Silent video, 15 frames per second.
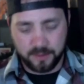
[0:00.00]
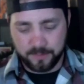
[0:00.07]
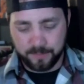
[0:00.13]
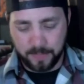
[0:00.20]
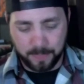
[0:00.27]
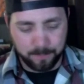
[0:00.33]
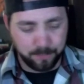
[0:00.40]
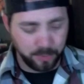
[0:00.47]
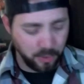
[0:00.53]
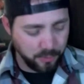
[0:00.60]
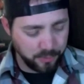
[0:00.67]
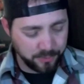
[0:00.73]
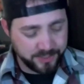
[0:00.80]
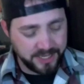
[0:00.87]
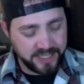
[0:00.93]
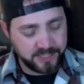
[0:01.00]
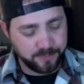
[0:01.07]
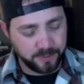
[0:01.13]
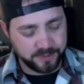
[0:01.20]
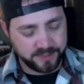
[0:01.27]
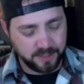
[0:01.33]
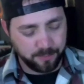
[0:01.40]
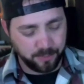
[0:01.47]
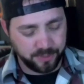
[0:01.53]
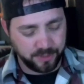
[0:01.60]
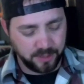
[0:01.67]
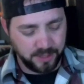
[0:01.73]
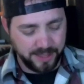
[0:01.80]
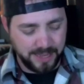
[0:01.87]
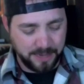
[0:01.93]
blow your taste buds up with
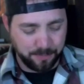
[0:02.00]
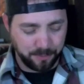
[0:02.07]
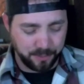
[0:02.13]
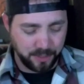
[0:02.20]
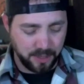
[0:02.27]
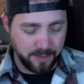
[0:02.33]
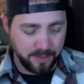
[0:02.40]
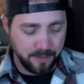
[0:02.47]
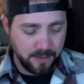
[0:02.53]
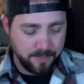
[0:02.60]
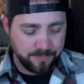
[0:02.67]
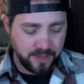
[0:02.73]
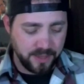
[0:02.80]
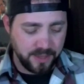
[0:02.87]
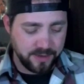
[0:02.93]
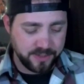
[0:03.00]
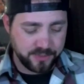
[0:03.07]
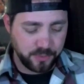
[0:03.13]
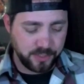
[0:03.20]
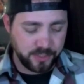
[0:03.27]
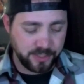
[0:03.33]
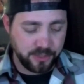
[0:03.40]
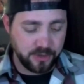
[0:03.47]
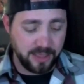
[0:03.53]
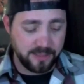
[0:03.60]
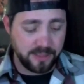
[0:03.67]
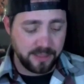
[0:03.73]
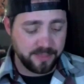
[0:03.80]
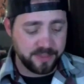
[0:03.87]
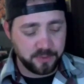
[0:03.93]
apricot. And it's really good.
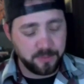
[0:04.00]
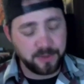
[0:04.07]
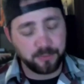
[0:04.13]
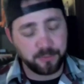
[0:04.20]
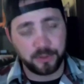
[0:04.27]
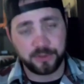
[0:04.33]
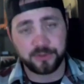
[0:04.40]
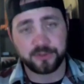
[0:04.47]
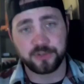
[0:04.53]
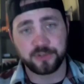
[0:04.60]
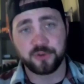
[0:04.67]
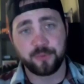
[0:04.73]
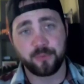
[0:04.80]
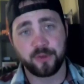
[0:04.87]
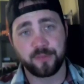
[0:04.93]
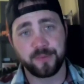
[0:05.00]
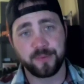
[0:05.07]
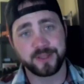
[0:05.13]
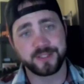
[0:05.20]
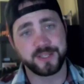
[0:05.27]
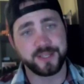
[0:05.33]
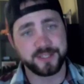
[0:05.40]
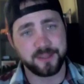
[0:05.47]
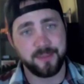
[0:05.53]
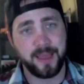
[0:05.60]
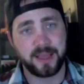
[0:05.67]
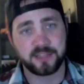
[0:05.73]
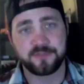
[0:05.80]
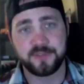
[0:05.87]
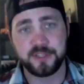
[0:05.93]
This would be really good to drip with because it is a
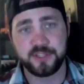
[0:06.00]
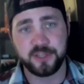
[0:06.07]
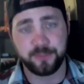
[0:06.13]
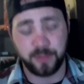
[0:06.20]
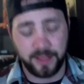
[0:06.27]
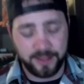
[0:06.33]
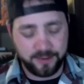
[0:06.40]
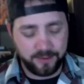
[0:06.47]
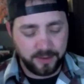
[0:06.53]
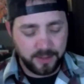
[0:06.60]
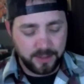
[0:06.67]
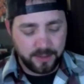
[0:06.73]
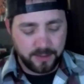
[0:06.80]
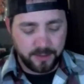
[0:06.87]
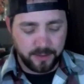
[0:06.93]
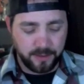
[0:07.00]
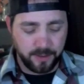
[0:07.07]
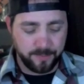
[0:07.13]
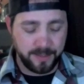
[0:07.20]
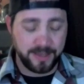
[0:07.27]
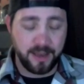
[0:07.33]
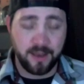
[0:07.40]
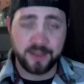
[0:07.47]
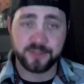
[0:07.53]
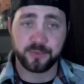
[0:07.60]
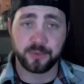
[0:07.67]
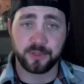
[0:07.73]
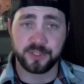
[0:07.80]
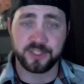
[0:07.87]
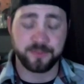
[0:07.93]
max VG blend, and it is
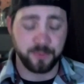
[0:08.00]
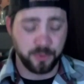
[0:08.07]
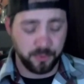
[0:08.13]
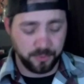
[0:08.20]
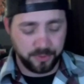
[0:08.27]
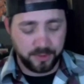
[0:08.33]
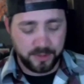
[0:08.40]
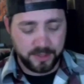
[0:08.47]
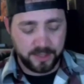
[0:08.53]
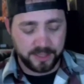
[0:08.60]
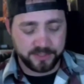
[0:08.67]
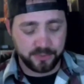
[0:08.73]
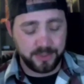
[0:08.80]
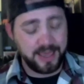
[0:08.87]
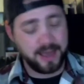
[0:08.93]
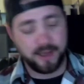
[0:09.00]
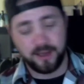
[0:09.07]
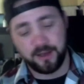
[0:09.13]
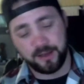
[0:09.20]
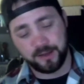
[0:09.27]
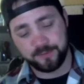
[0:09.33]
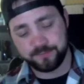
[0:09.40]
really smooth. And so, yeah,